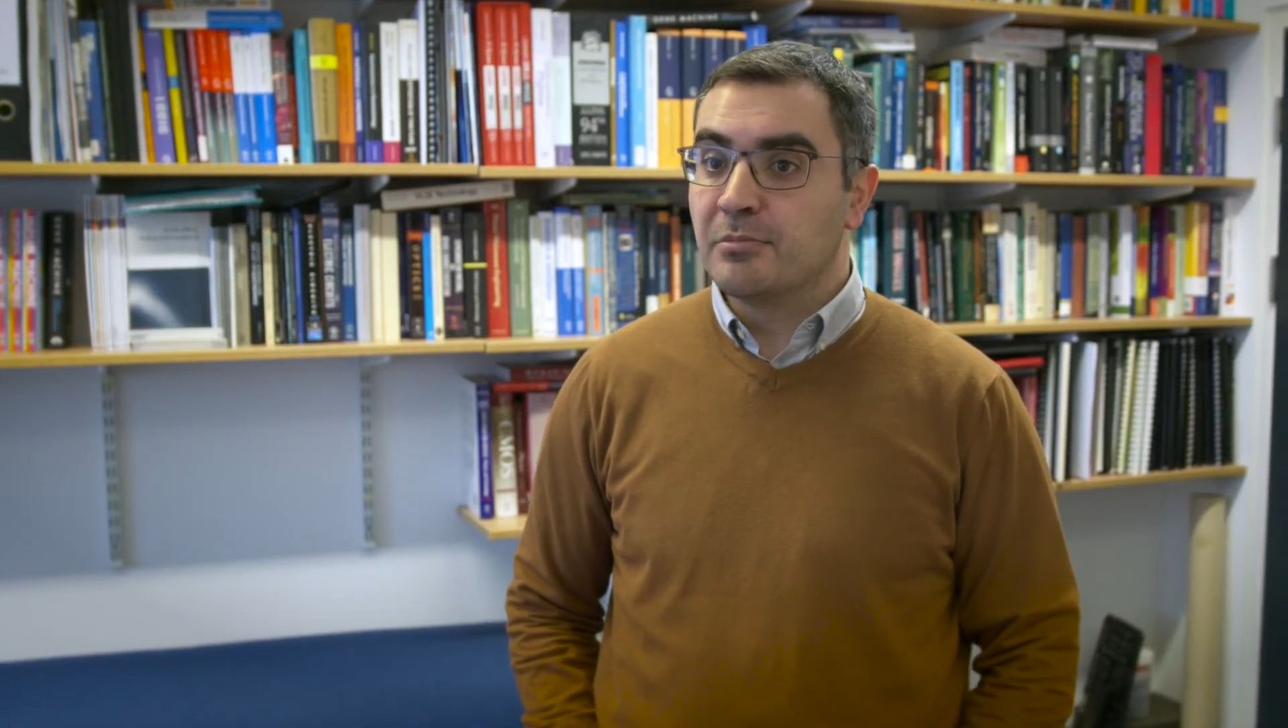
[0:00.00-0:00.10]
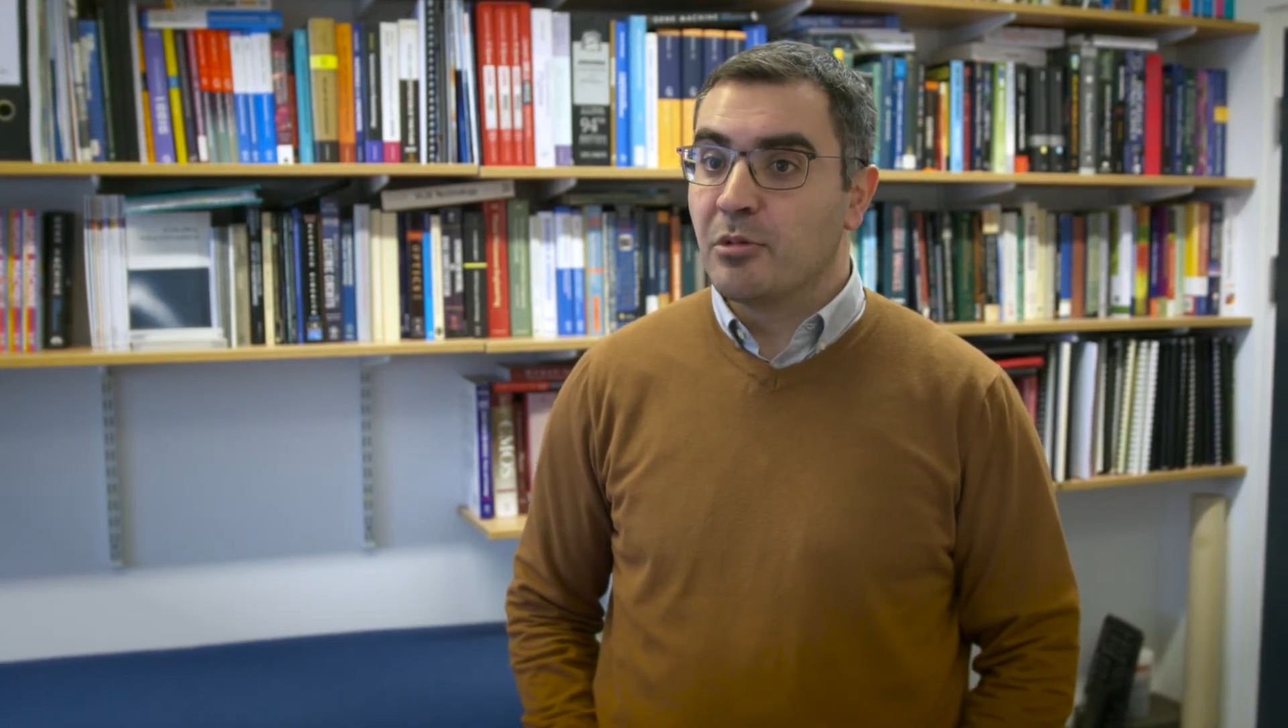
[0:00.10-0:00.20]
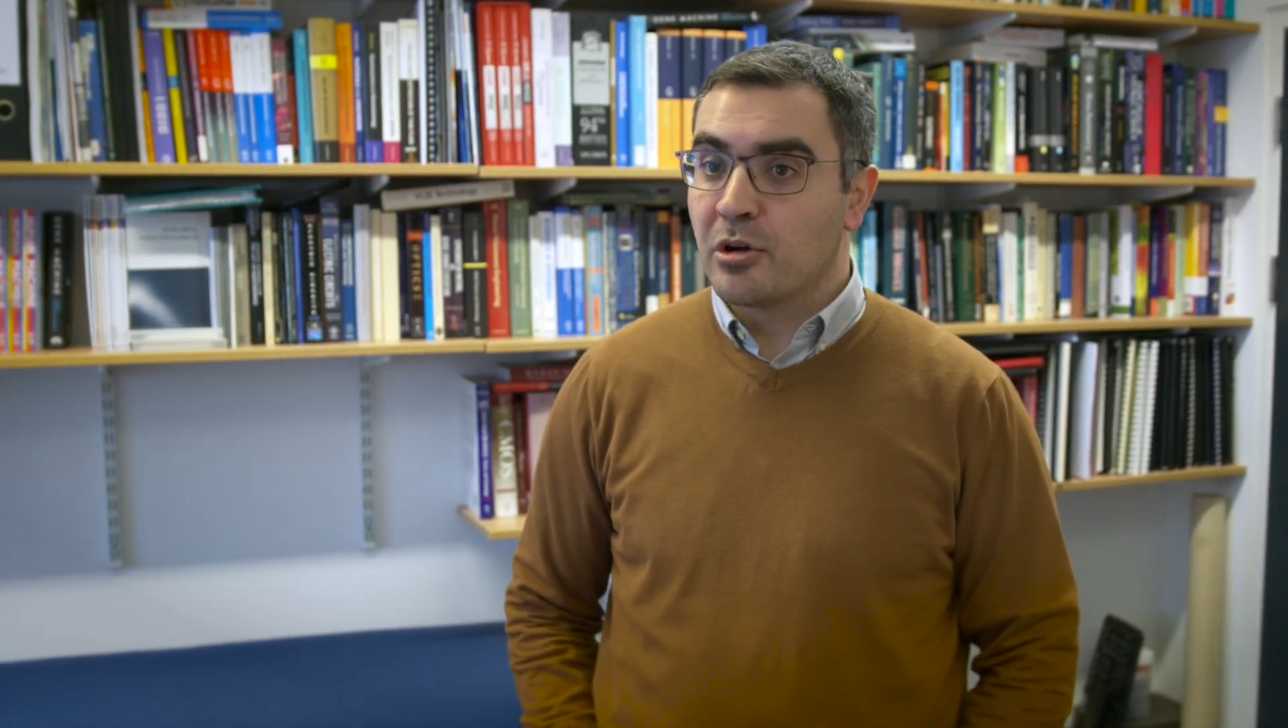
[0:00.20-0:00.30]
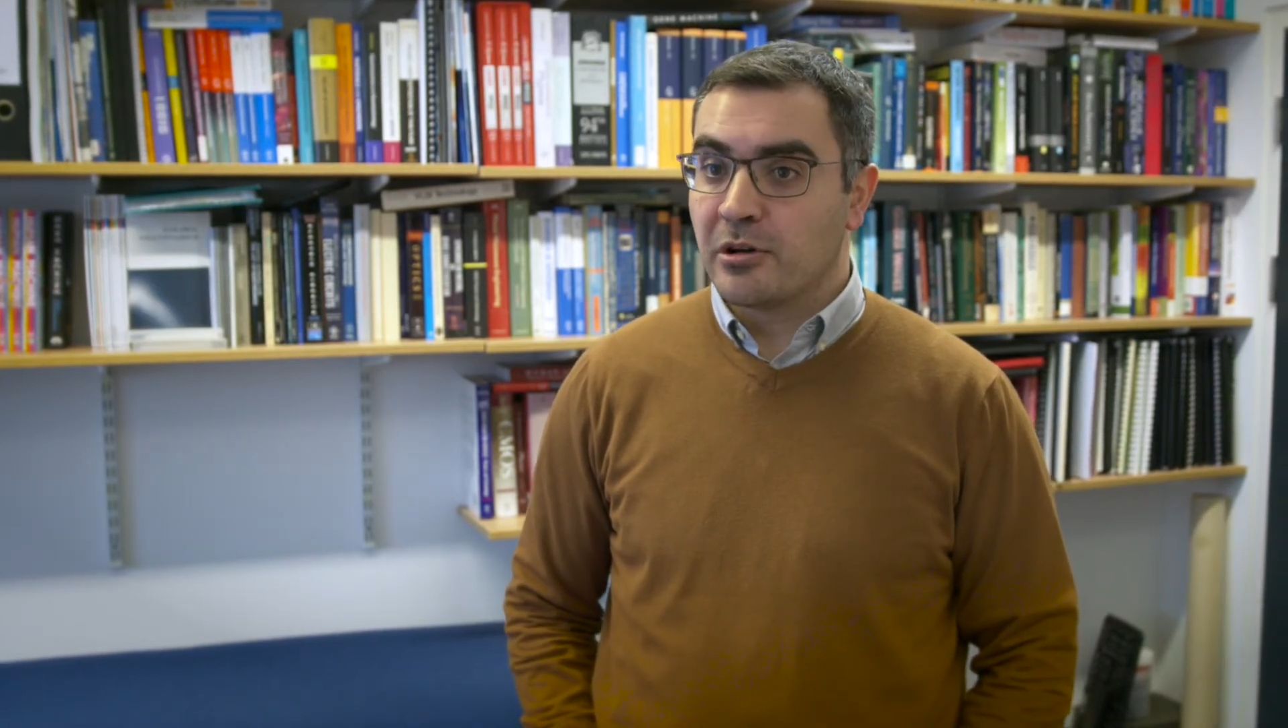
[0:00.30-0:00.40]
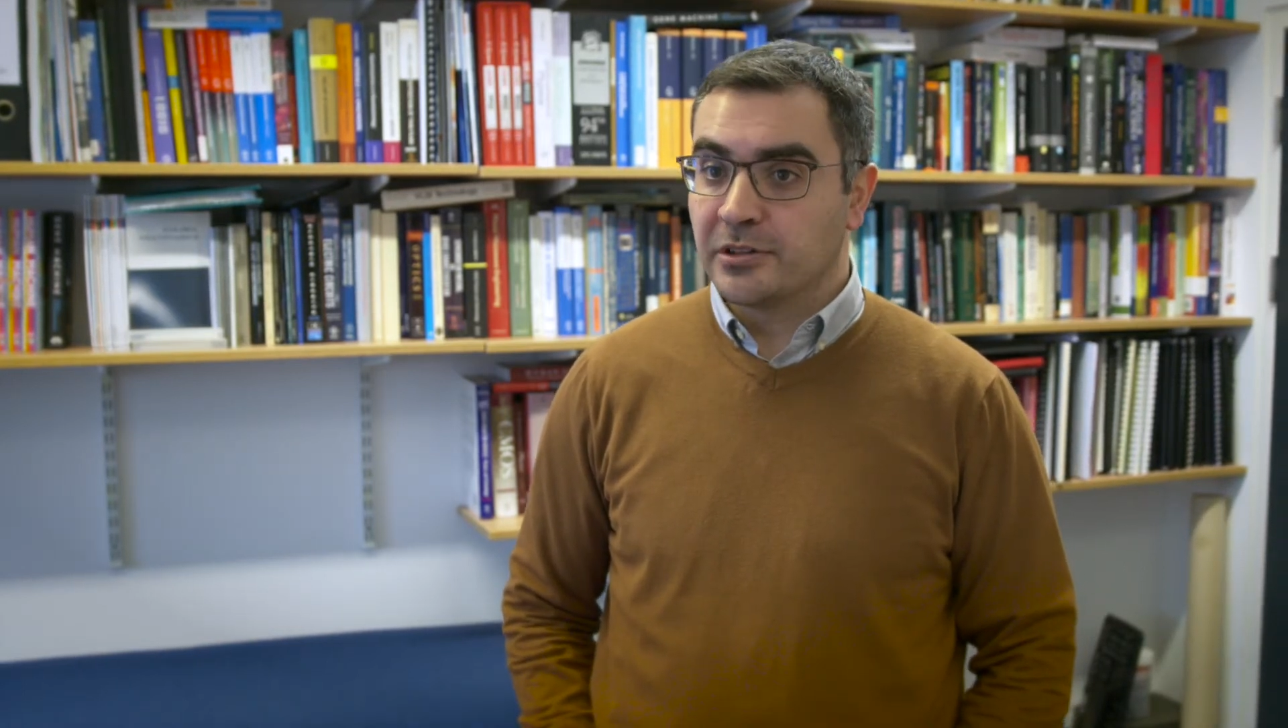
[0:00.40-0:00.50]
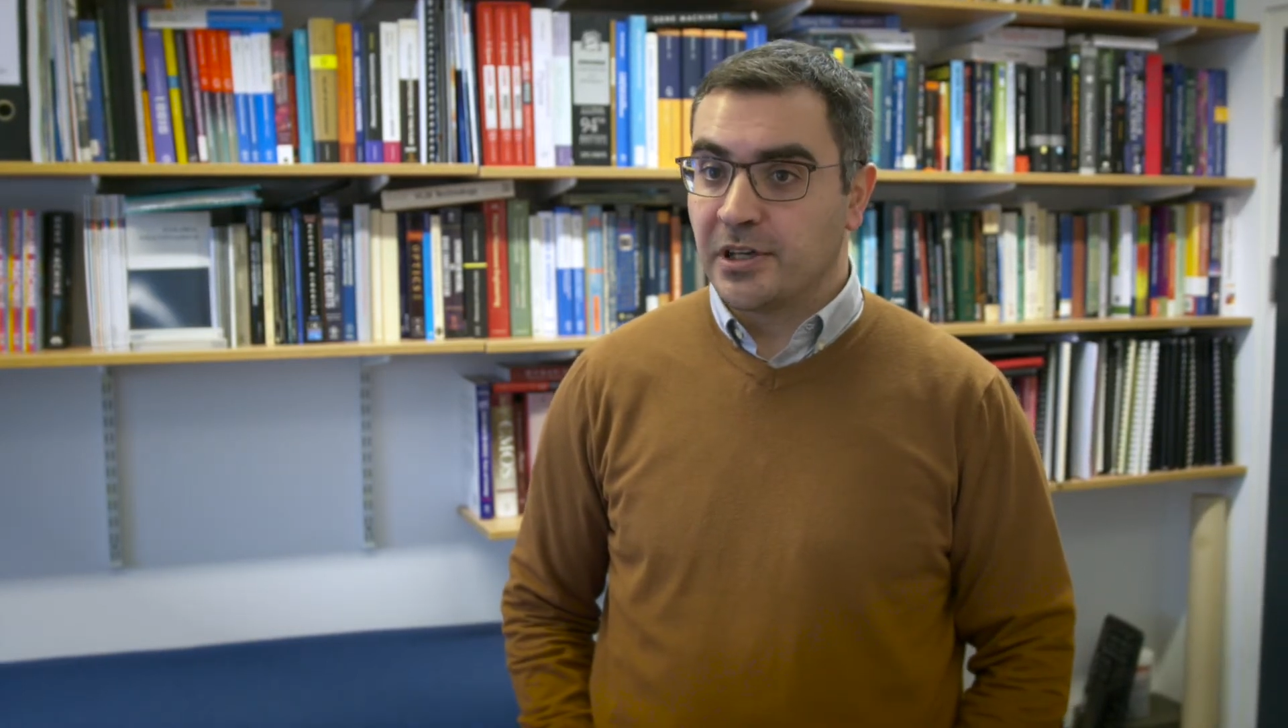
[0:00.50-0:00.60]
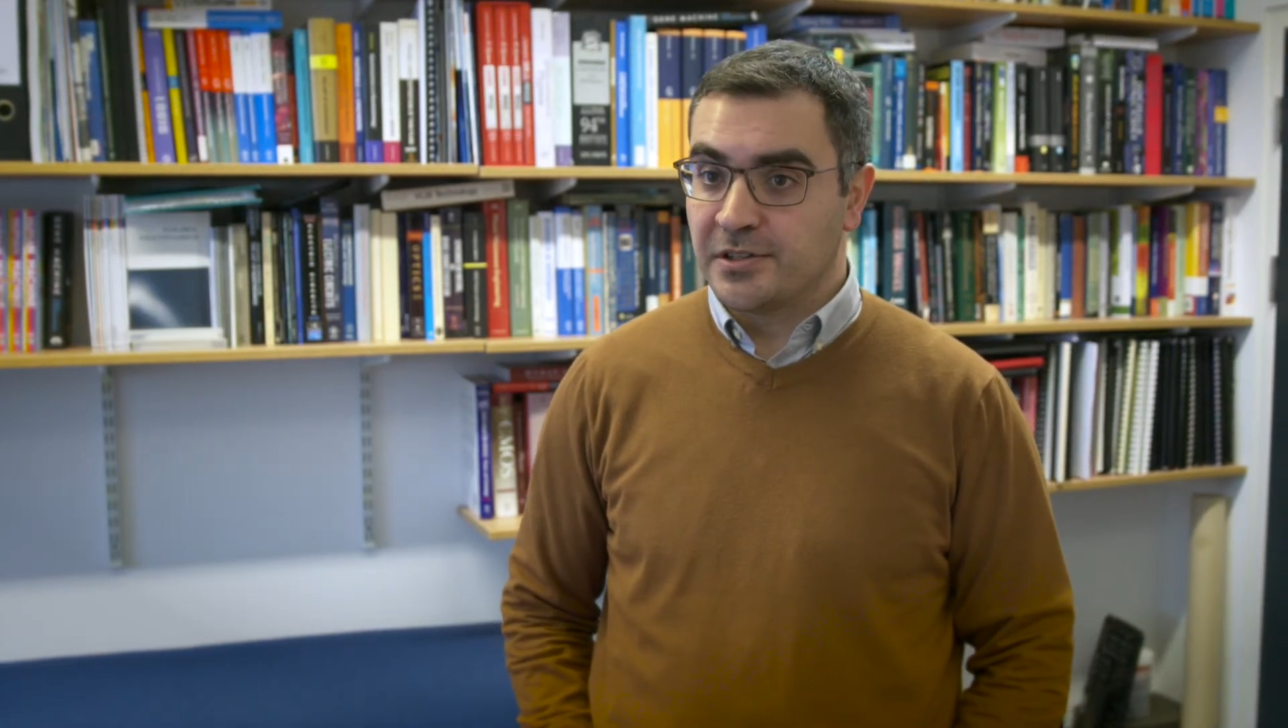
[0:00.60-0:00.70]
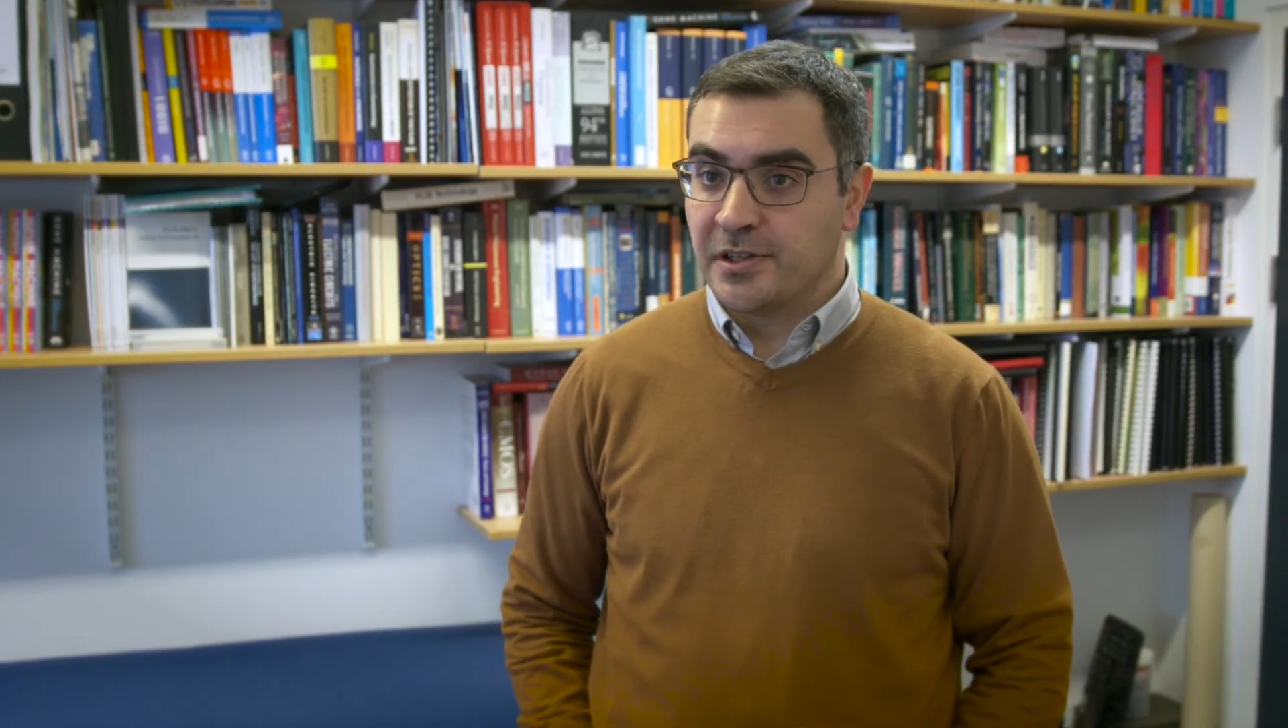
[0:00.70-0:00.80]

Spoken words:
democratize